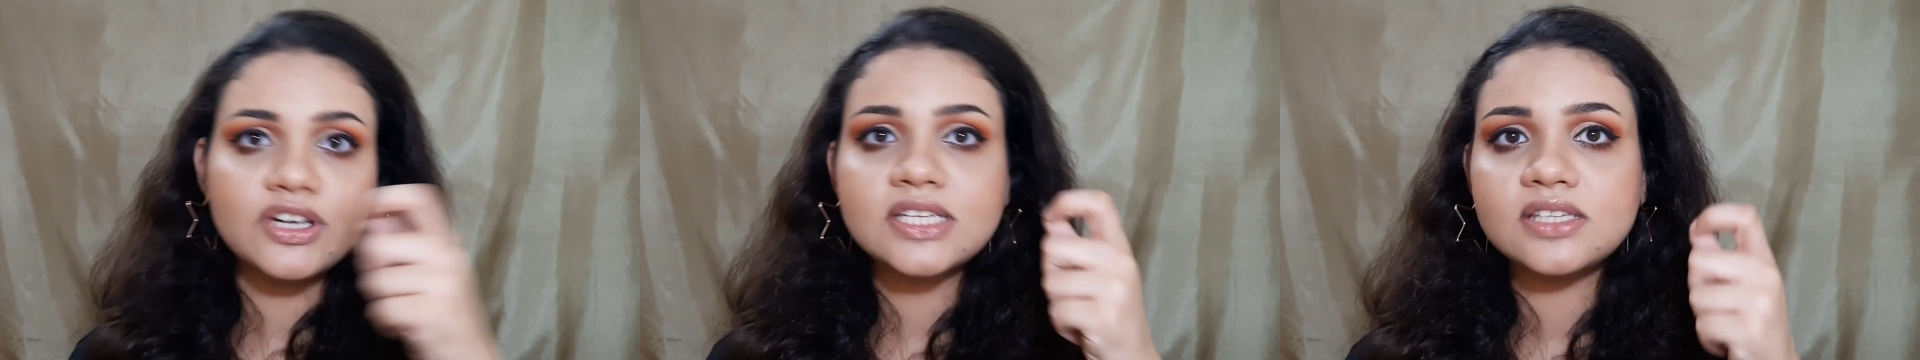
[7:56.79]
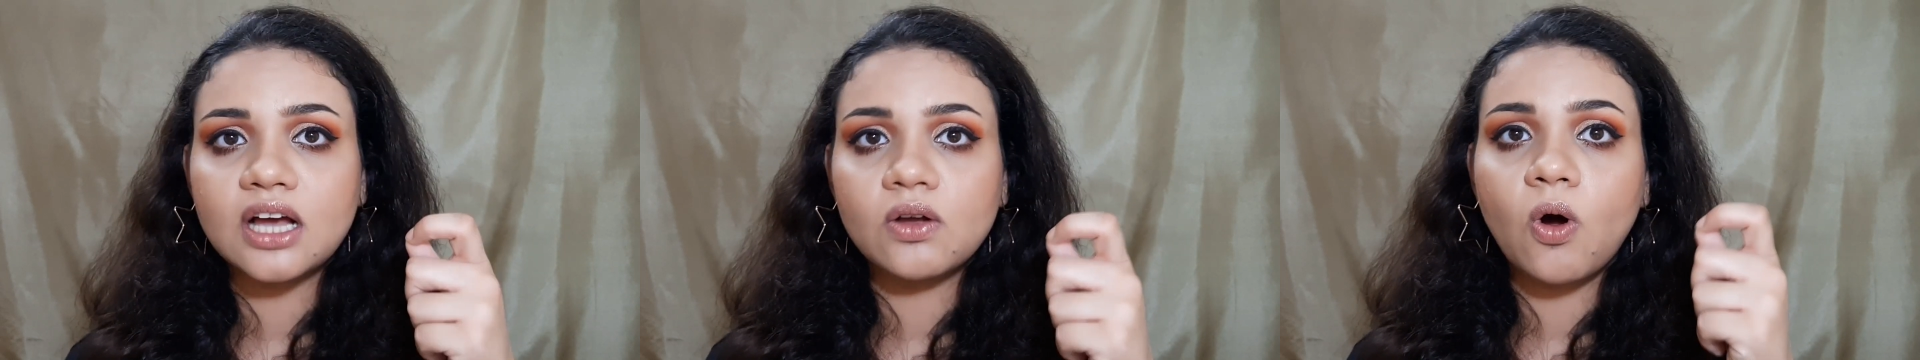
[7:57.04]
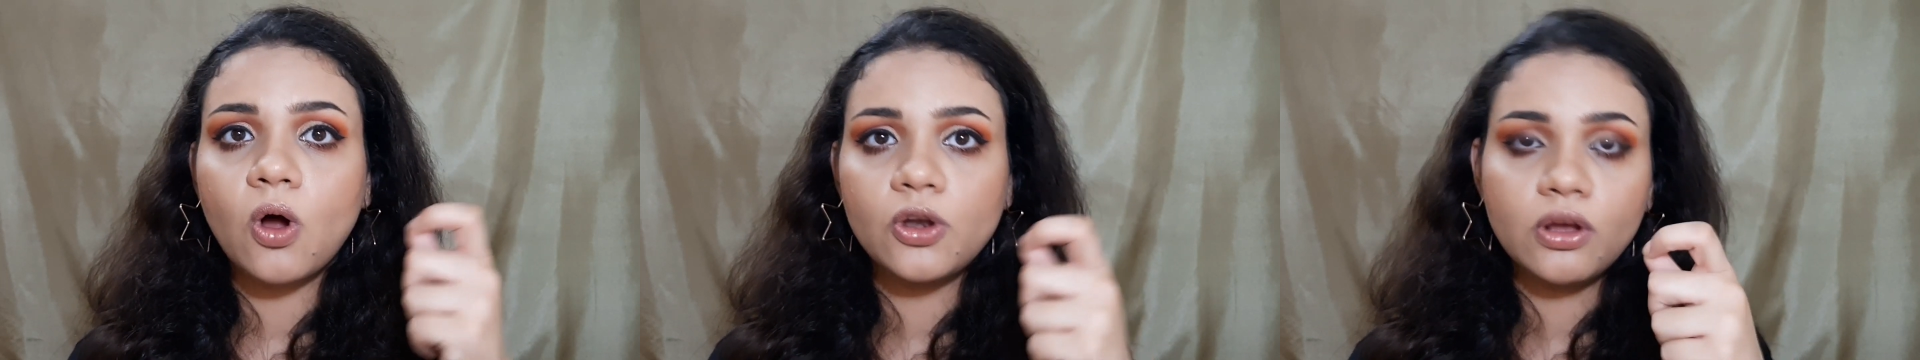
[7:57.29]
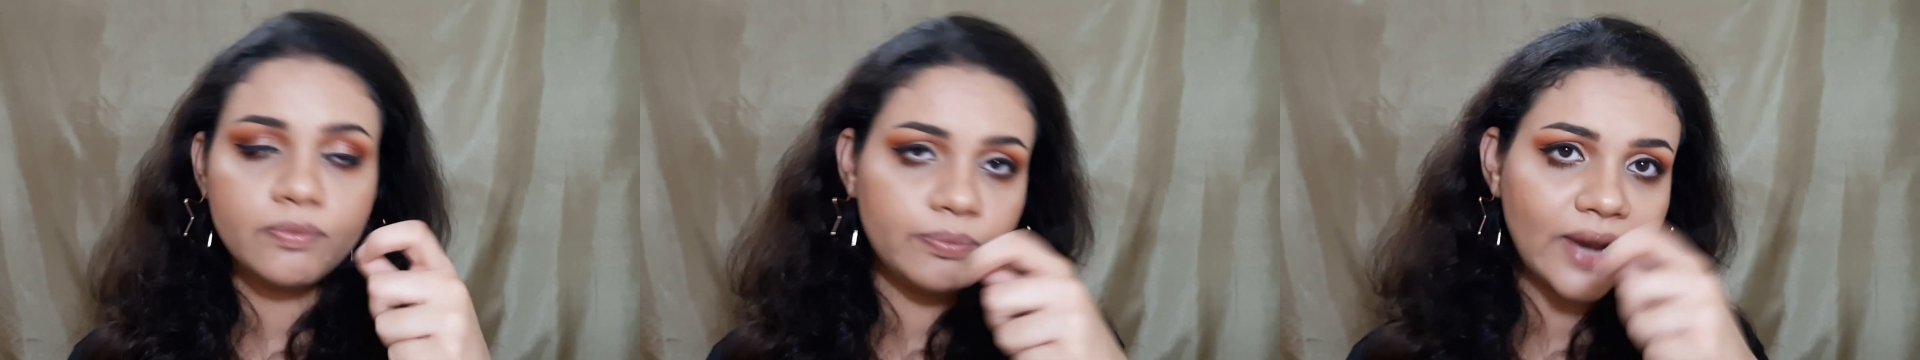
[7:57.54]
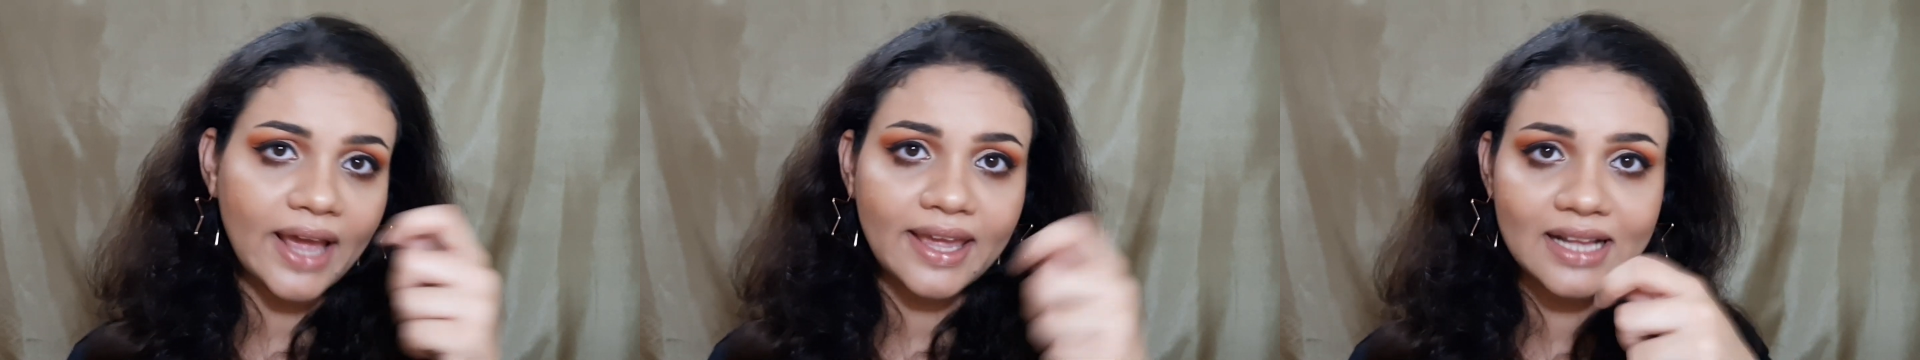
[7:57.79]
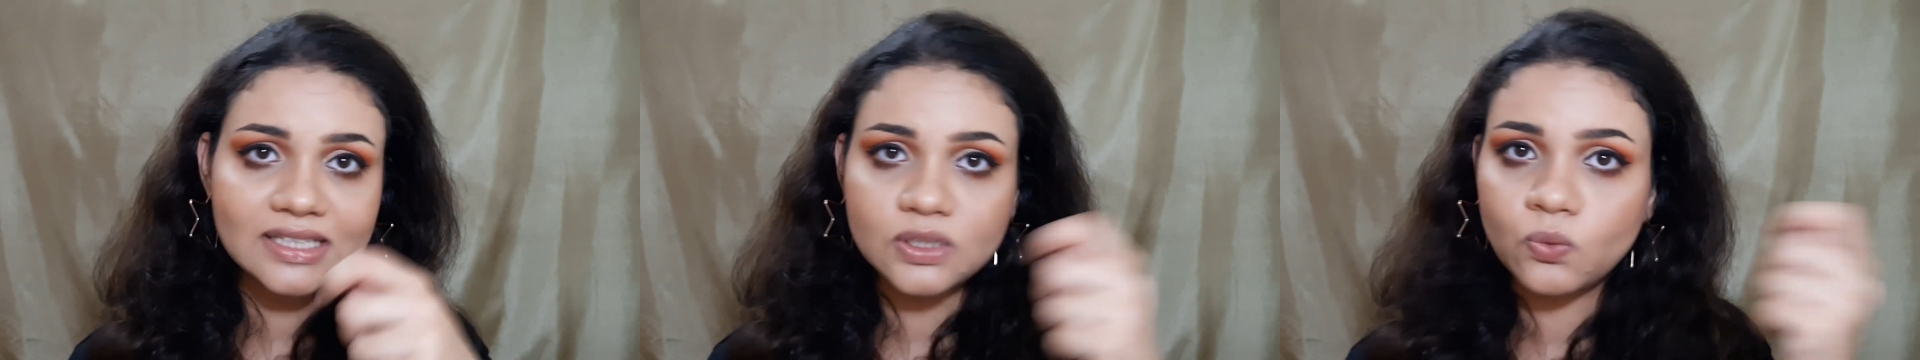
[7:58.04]
literally suck all your
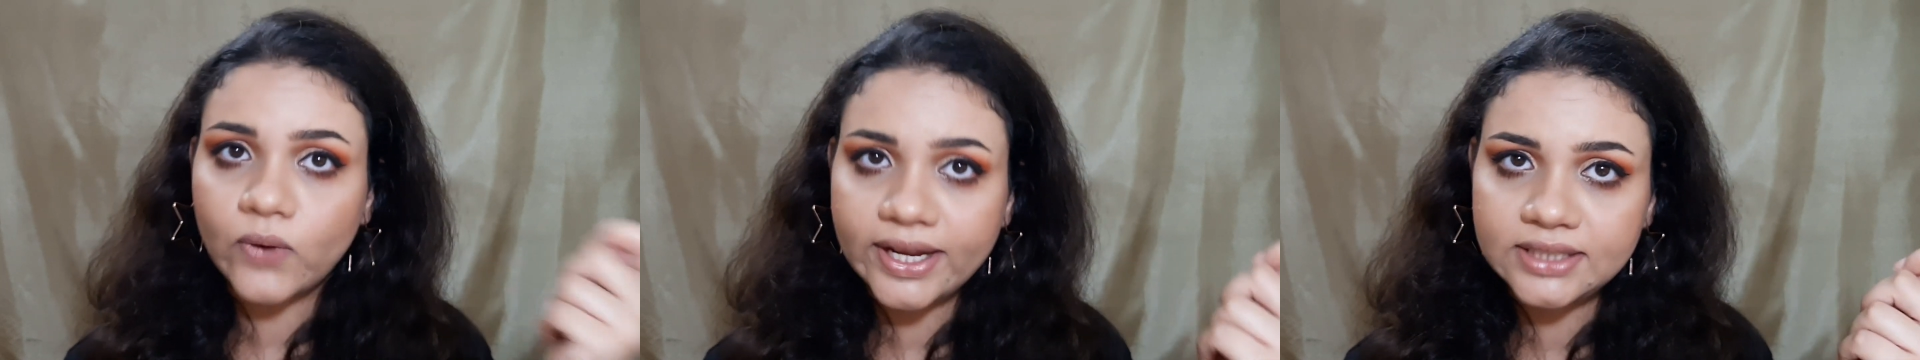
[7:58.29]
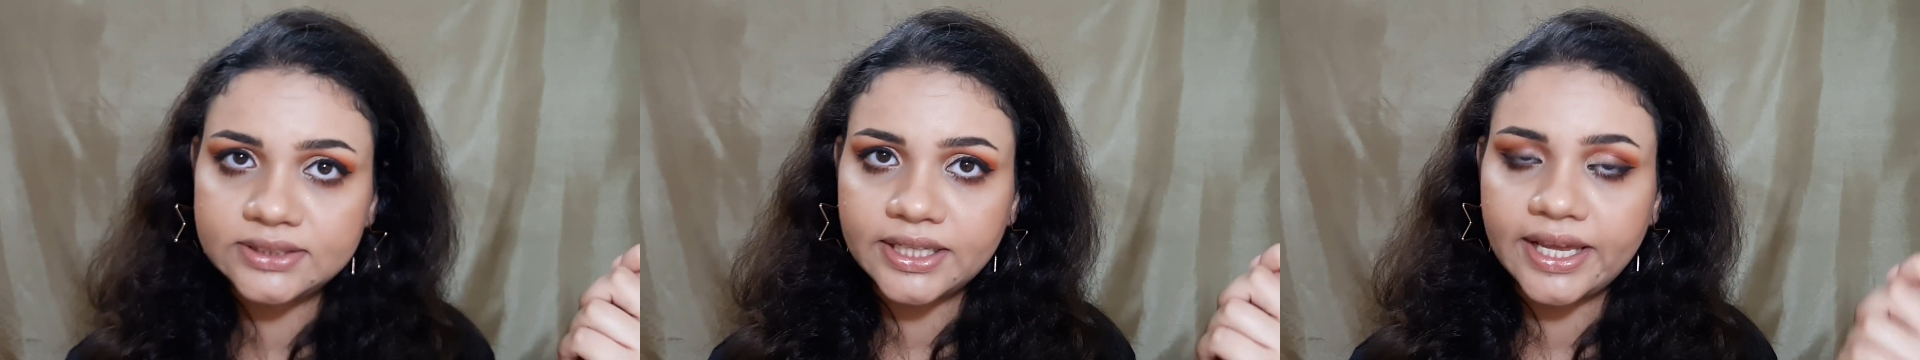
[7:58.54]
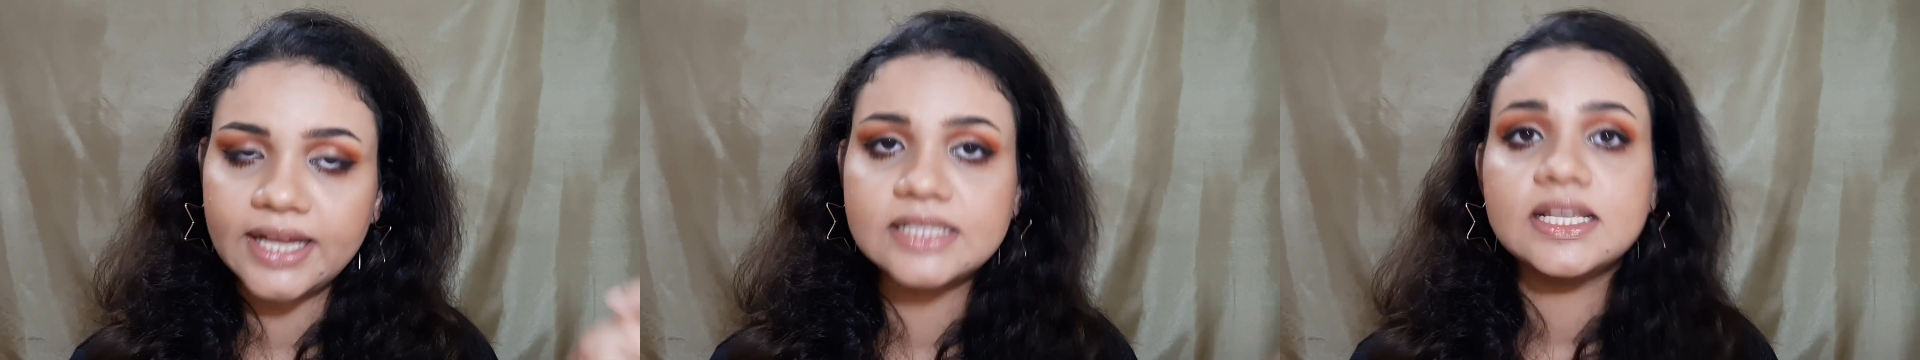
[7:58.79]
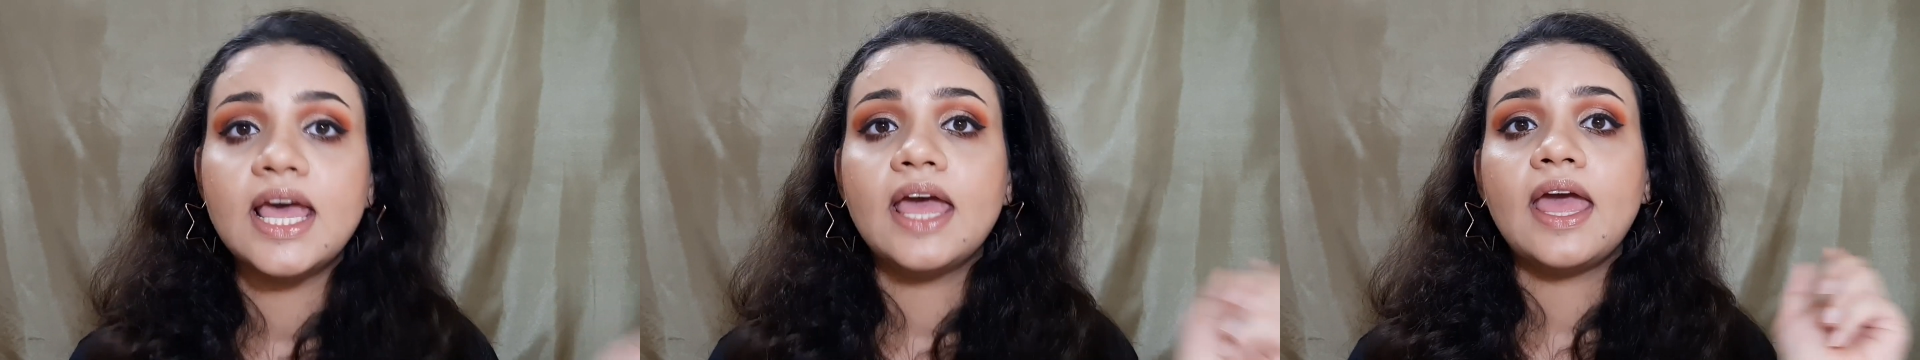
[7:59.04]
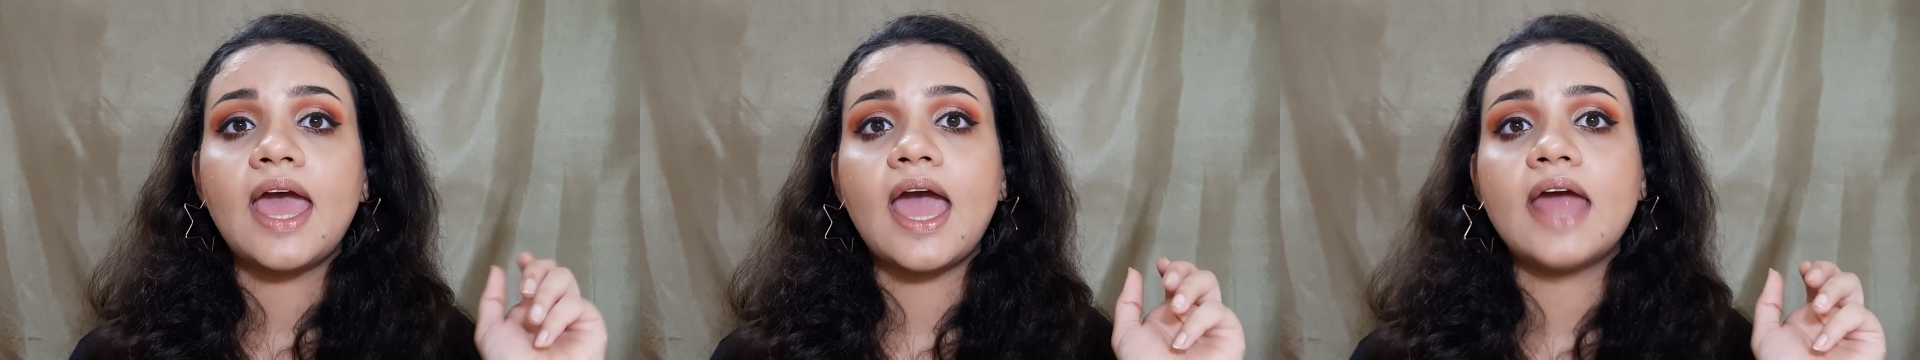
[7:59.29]
blackheads and whiteheads